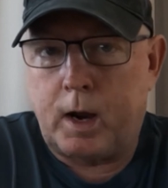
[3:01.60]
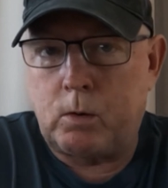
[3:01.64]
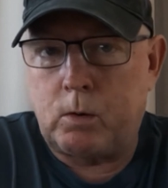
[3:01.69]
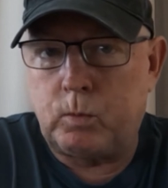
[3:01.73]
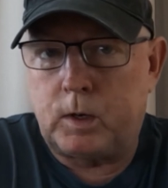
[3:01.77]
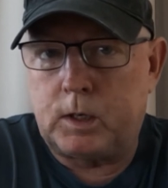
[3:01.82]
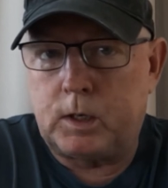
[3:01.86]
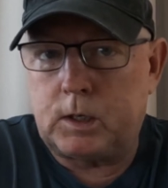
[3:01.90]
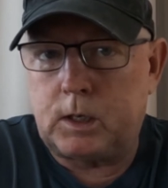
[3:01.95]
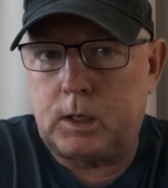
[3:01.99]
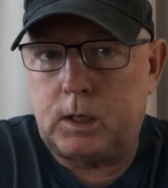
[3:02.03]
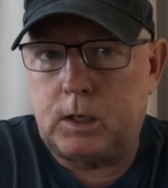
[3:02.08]

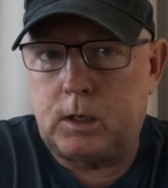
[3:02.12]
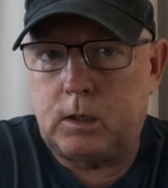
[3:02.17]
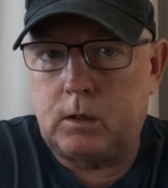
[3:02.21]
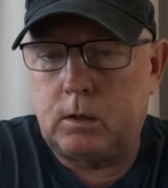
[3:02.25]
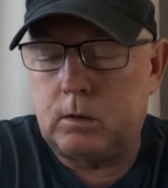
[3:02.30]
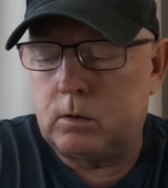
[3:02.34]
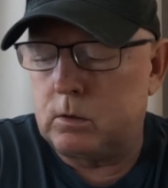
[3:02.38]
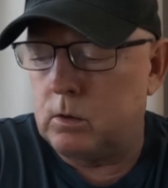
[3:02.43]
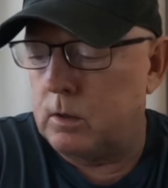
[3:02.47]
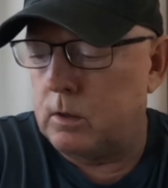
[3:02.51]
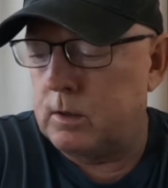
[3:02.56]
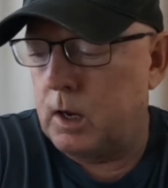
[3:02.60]
grain whiskey,
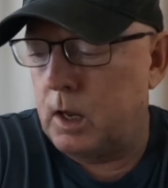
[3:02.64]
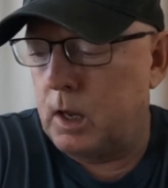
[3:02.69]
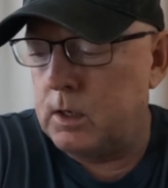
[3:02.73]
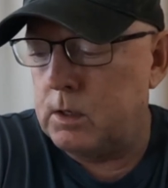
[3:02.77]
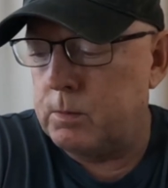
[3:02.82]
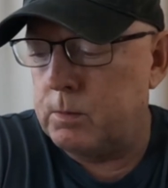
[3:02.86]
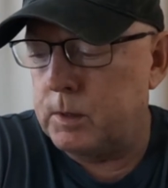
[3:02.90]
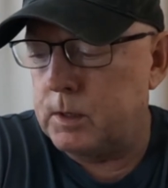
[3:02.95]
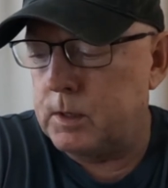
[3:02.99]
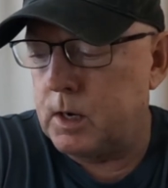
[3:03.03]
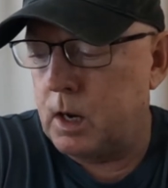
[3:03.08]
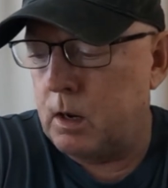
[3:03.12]
not
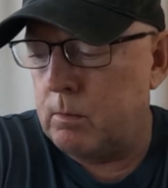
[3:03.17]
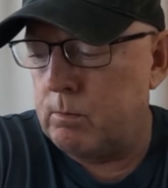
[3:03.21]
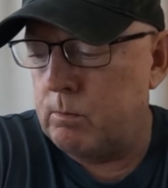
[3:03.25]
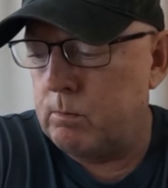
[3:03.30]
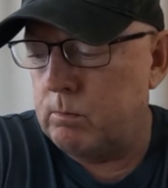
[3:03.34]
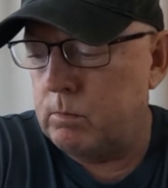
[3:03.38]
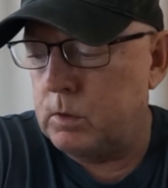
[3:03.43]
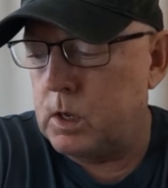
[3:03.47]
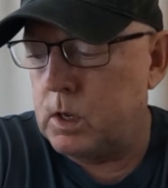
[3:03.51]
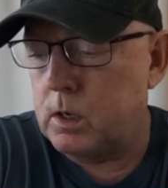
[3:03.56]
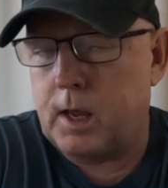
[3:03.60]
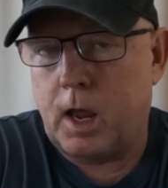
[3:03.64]
tons but
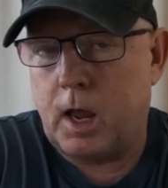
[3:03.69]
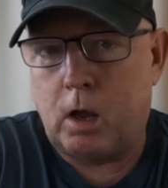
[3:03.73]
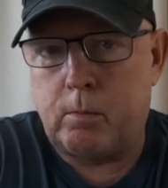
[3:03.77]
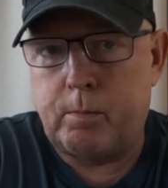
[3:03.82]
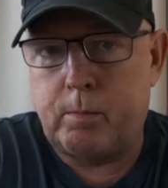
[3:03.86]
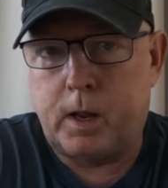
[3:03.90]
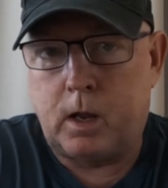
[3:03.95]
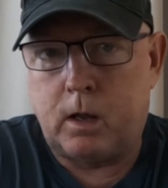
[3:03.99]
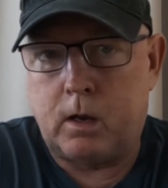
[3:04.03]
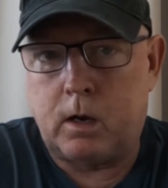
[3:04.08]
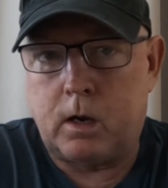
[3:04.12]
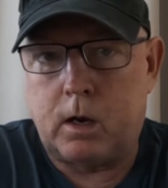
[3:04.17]
some, cacao
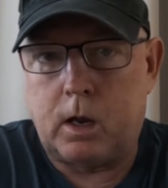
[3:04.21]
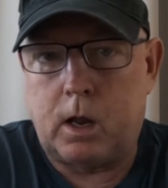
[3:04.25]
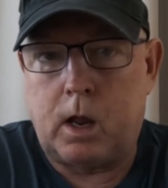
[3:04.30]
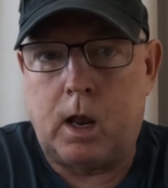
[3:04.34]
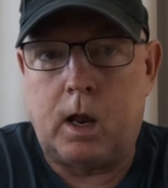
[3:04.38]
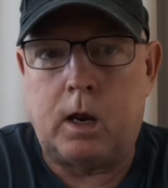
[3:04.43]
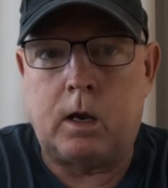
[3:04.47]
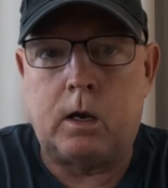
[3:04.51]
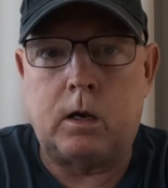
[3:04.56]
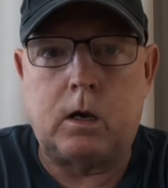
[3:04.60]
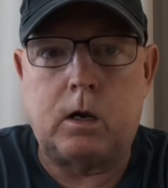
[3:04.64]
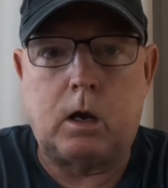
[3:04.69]
powder
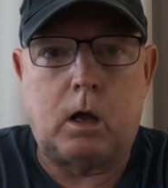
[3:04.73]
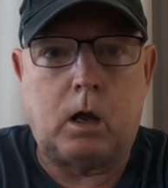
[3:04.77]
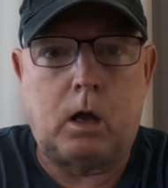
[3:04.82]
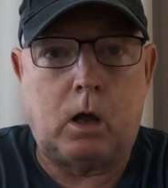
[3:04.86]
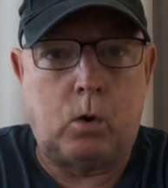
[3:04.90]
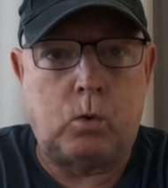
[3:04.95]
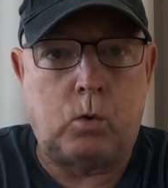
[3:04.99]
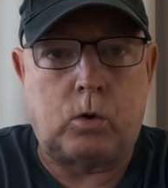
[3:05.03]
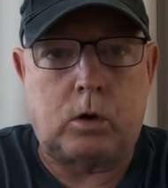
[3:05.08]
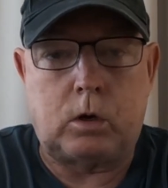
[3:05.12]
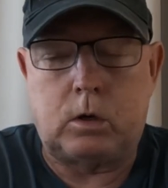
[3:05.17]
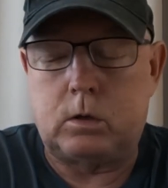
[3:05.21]
and
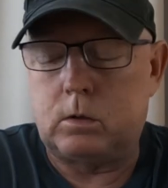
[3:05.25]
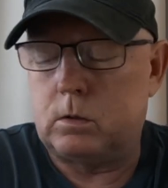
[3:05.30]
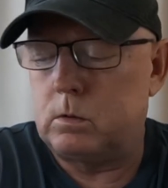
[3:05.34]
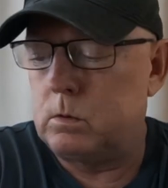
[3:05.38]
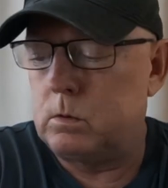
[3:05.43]
oak.